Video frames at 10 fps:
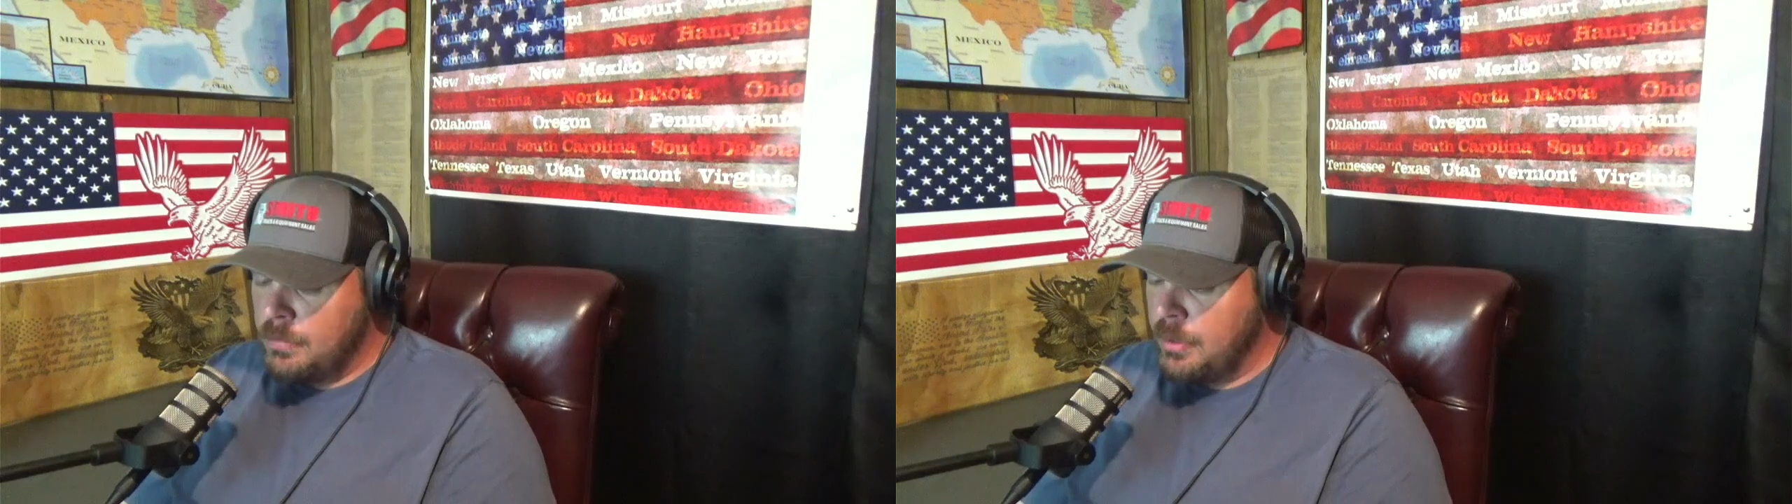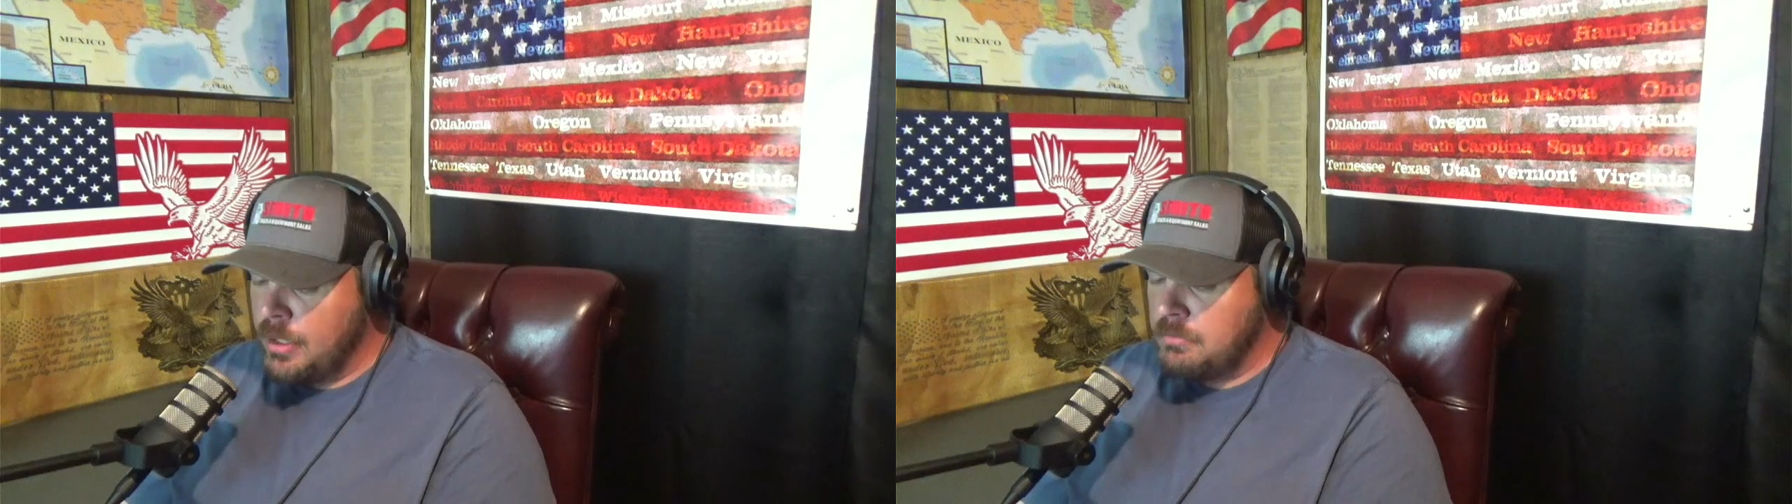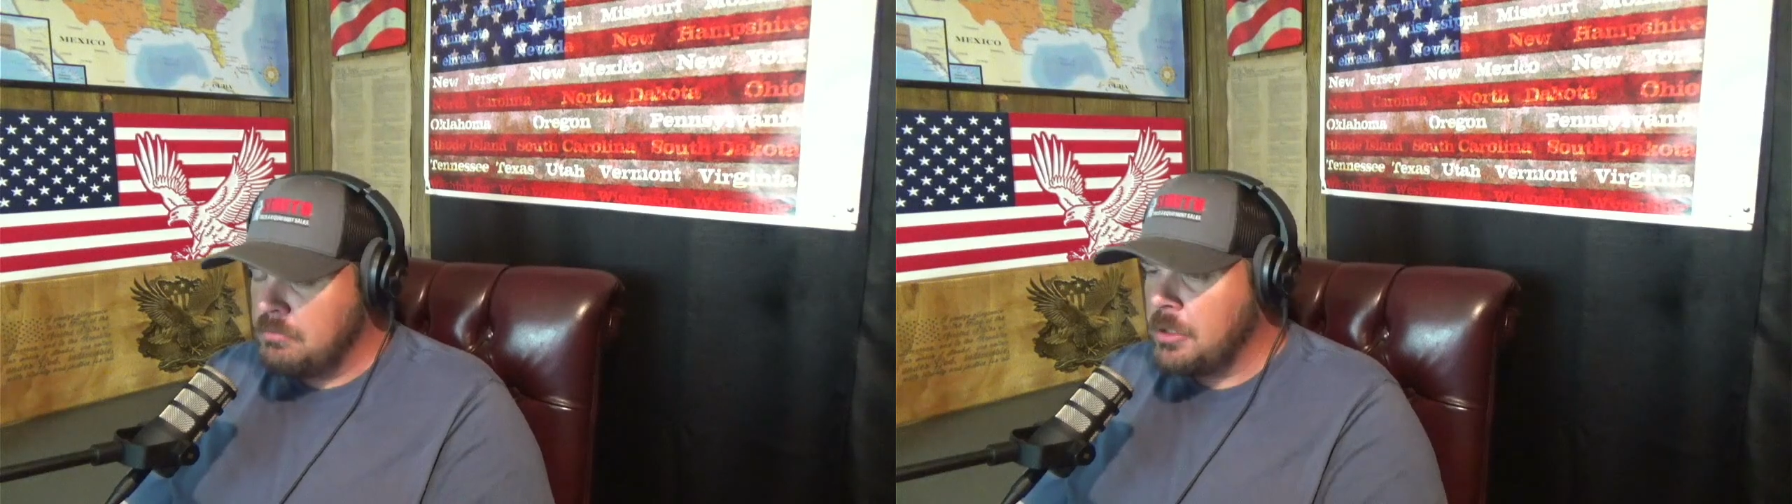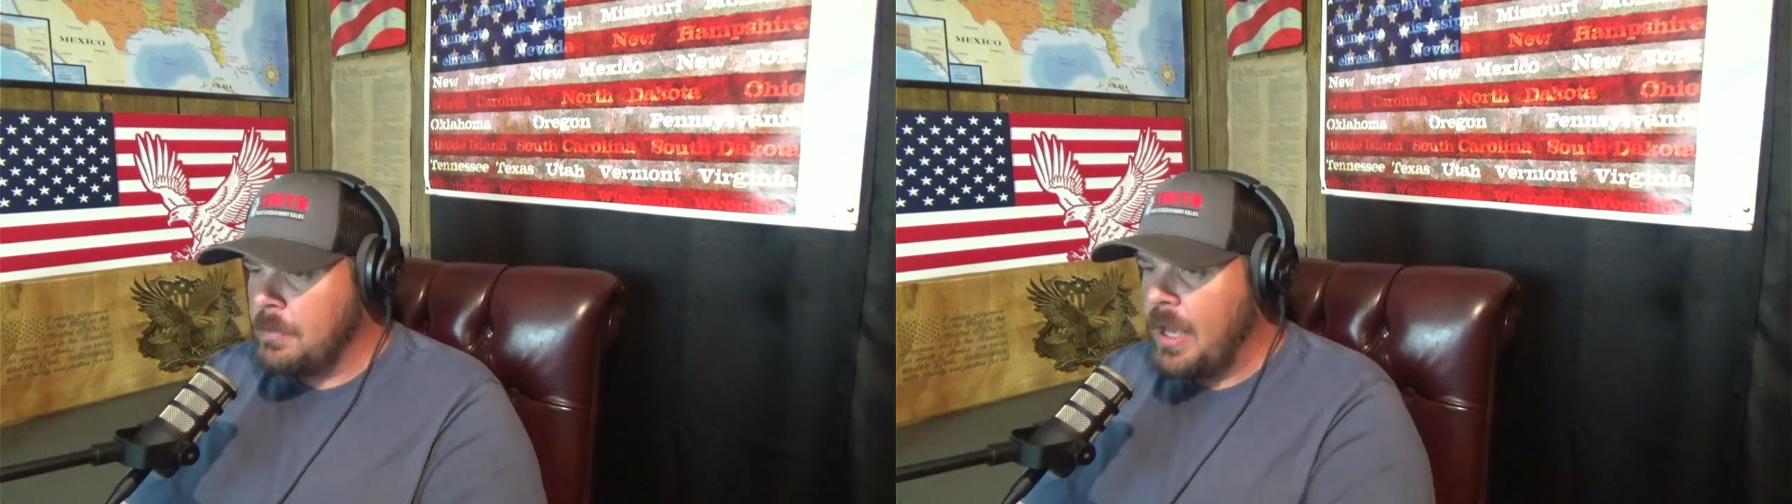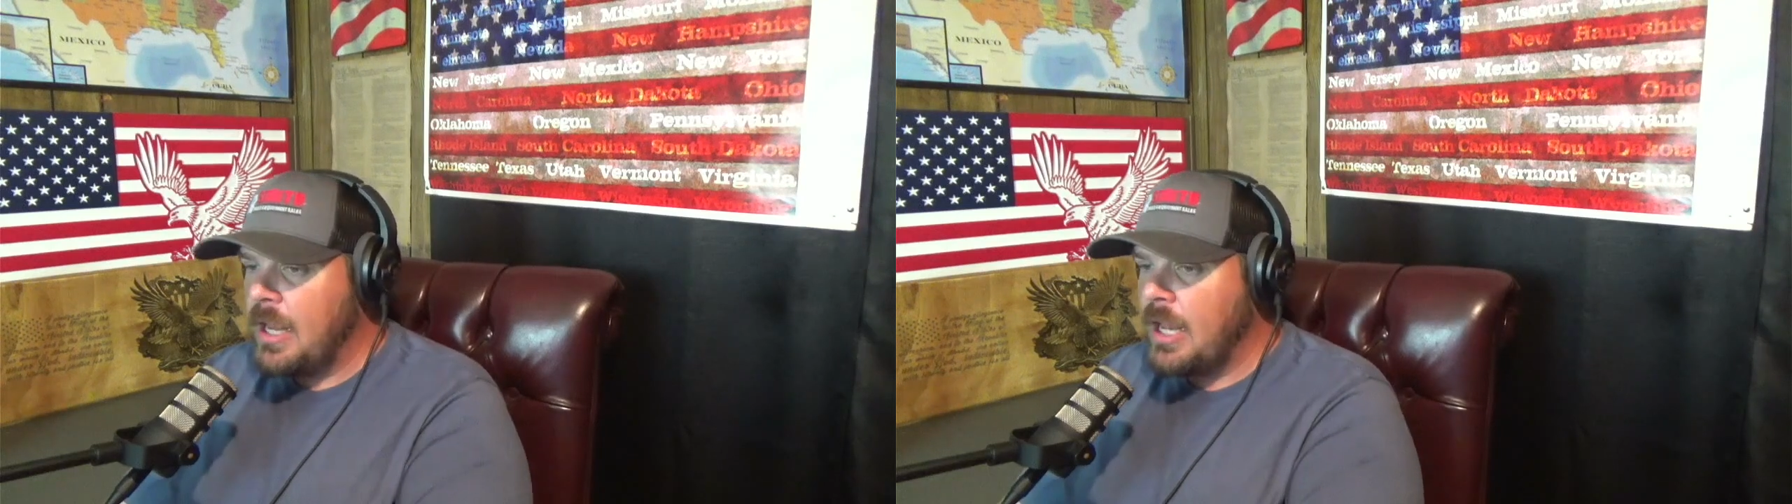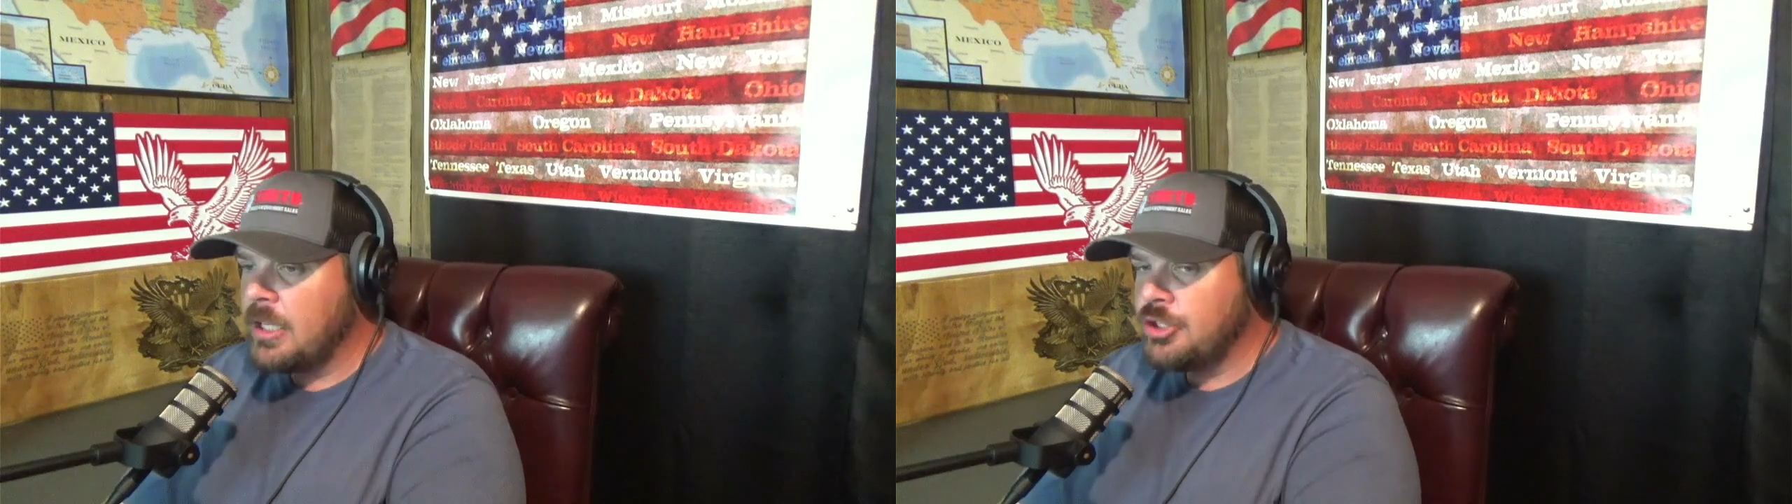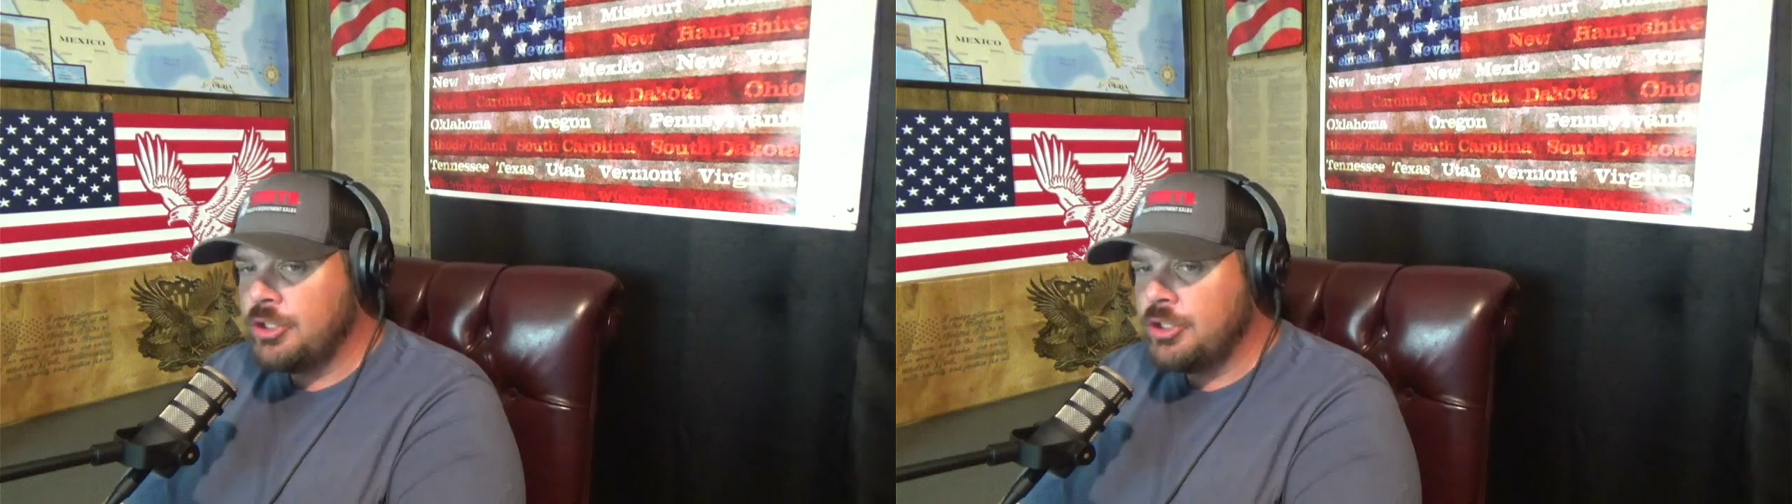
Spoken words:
But to my knowledge,